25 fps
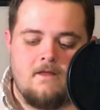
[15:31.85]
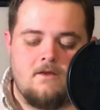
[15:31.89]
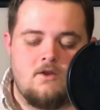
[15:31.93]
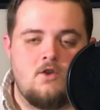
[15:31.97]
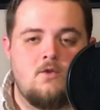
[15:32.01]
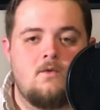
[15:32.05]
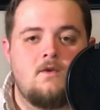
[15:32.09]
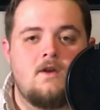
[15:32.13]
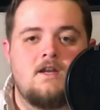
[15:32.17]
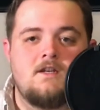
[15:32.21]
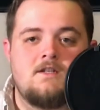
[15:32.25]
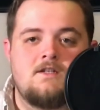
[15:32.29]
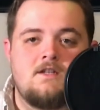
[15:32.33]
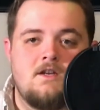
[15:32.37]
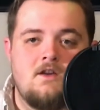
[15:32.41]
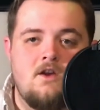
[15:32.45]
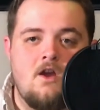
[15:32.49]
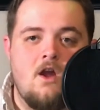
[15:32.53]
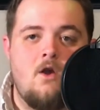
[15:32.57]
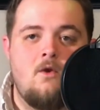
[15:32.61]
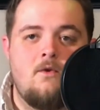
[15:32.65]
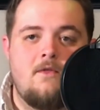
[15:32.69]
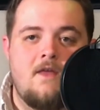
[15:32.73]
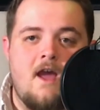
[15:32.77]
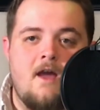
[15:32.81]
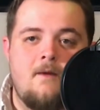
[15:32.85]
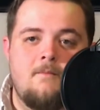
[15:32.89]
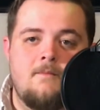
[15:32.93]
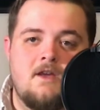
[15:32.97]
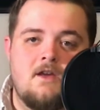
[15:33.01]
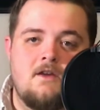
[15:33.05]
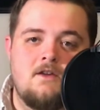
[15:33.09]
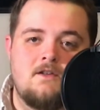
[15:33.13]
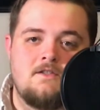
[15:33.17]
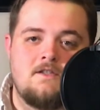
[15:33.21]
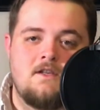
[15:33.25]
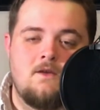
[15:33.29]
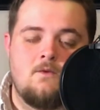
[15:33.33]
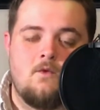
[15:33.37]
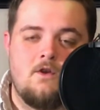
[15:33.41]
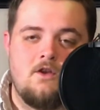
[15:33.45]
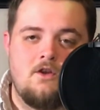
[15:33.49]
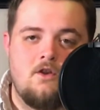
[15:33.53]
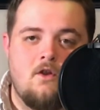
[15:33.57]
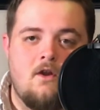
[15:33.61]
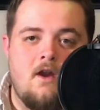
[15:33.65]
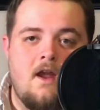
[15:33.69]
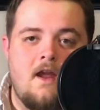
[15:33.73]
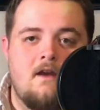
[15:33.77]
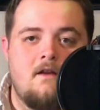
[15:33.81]
You need to know that because
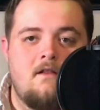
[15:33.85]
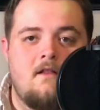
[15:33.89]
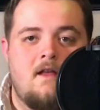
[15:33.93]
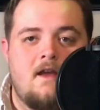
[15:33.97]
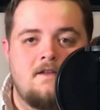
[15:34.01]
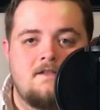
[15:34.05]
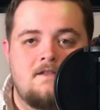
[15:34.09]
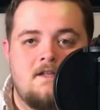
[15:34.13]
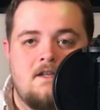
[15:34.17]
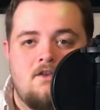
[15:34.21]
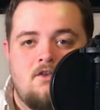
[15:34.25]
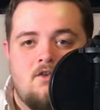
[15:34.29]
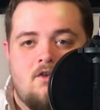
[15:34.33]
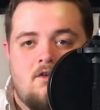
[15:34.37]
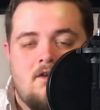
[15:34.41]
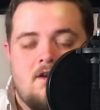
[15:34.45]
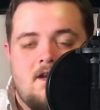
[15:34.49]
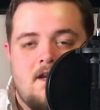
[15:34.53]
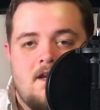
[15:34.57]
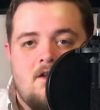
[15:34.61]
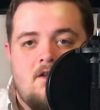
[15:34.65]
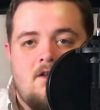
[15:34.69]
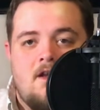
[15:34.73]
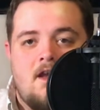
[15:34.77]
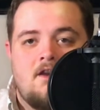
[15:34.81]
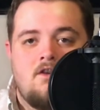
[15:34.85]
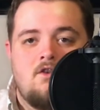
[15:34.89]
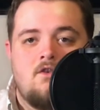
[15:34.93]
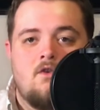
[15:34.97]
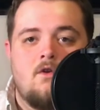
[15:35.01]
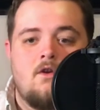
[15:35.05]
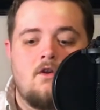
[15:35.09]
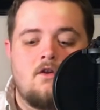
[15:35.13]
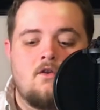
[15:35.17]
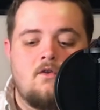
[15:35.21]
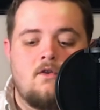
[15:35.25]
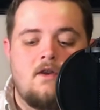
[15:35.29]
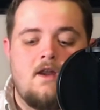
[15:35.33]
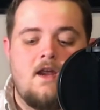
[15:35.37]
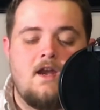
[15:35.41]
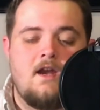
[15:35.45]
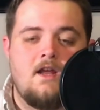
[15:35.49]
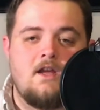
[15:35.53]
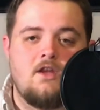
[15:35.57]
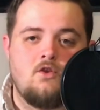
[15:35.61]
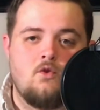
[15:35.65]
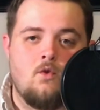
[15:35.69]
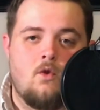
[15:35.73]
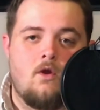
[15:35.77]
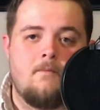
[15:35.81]
when you're analyzing your deal and you're
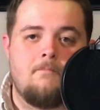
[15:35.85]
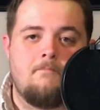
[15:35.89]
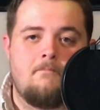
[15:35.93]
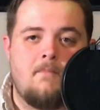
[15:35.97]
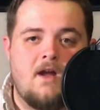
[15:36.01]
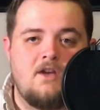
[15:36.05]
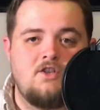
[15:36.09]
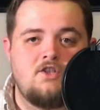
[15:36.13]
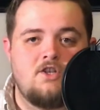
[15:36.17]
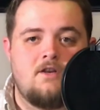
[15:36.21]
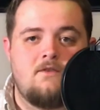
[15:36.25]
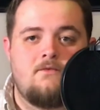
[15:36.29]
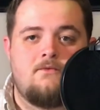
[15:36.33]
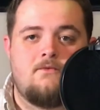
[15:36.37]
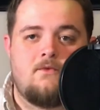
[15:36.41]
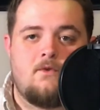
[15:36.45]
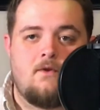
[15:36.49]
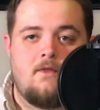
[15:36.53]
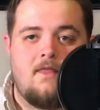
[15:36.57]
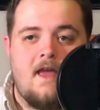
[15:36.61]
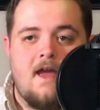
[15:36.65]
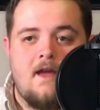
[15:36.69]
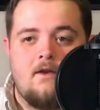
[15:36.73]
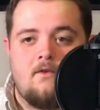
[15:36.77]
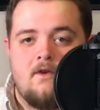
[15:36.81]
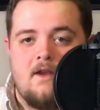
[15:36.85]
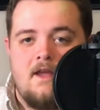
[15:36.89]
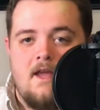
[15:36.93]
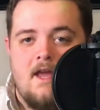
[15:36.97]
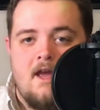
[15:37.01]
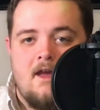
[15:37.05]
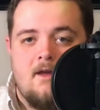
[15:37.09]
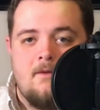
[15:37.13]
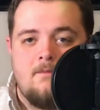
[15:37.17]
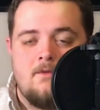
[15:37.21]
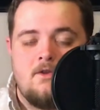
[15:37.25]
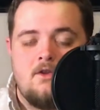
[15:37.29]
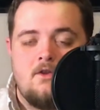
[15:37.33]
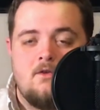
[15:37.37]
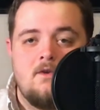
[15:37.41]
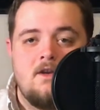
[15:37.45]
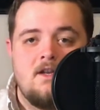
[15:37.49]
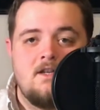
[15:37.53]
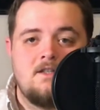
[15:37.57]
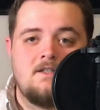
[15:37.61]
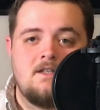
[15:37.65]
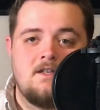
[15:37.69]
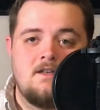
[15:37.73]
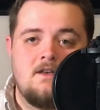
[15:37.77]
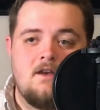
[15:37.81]
creating your budget for that rehab, you
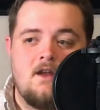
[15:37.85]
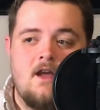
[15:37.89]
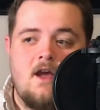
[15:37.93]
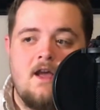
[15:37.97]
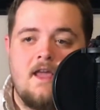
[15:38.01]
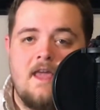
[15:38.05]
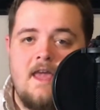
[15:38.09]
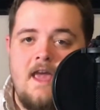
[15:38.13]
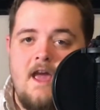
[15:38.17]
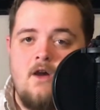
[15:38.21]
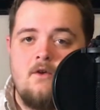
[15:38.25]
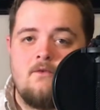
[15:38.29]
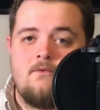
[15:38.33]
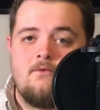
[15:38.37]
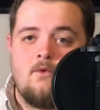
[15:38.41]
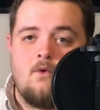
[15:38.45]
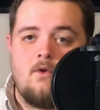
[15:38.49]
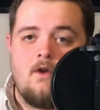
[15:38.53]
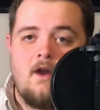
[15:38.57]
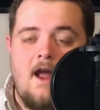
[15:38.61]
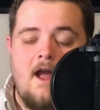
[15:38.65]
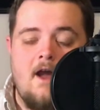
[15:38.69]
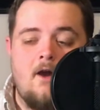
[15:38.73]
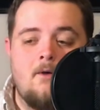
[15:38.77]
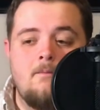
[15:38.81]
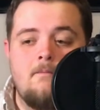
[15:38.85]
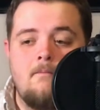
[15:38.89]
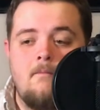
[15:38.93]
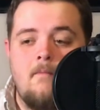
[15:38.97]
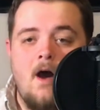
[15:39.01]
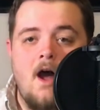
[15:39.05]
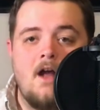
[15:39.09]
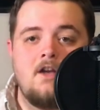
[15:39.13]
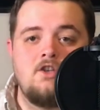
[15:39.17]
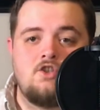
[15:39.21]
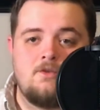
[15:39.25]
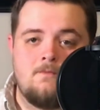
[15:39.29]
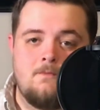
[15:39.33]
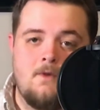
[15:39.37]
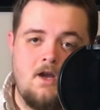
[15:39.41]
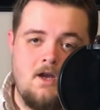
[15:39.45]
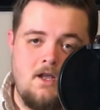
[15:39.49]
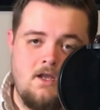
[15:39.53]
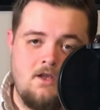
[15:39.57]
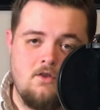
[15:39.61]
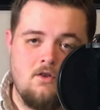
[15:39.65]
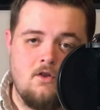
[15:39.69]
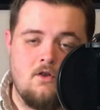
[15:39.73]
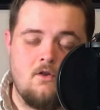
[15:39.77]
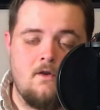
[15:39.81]
need to account for how much
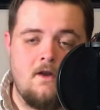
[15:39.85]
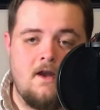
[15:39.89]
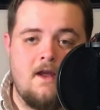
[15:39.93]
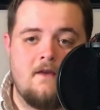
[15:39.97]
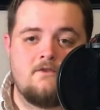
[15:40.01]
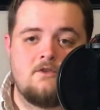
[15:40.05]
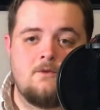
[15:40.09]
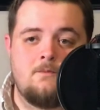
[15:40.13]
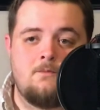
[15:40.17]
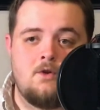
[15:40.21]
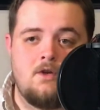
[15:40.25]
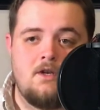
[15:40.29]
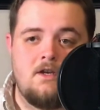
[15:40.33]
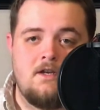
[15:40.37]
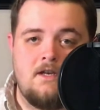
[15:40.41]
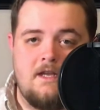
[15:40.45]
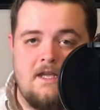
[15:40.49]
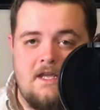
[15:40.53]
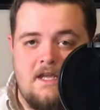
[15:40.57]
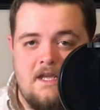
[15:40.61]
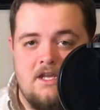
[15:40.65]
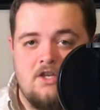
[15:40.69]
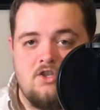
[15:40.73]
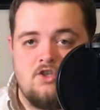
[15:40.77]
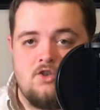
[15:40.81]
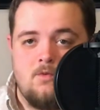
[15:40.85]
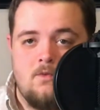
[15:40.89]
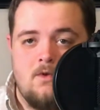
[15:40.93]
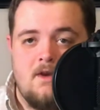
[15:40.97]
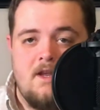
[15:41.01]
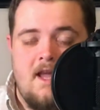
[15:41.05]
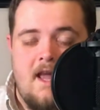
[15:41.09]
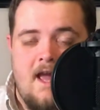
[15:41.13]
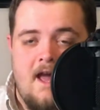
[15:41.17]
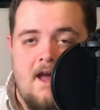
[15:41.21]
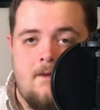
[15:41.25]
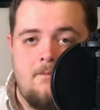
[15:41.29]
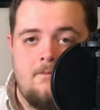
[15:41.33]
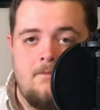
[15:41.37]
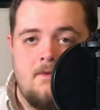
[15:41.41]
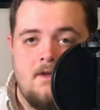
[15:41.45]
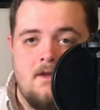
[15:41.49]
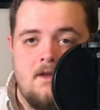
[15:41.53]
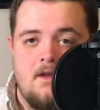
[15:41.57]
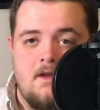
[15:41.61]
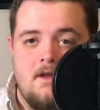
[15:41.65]
money you're going to have to put into each rehab